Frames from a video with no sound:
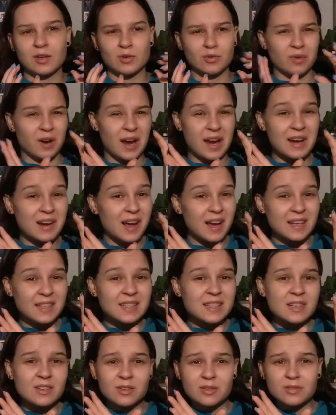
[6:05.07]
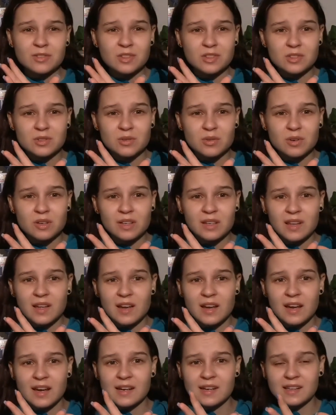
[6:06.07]
great idea of the
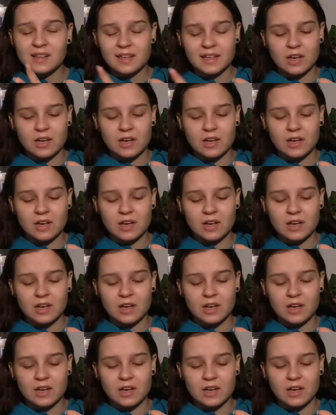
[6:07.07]
storyline.